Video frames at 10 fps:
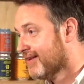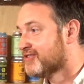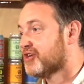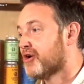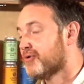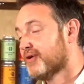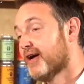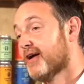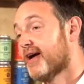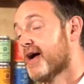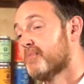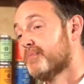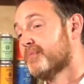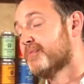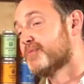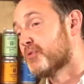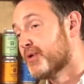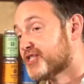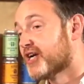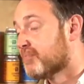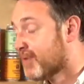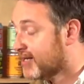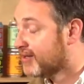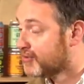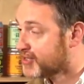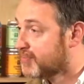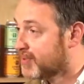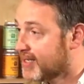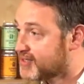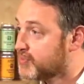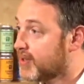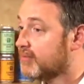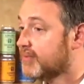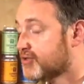So So we started making those IPAs as well, and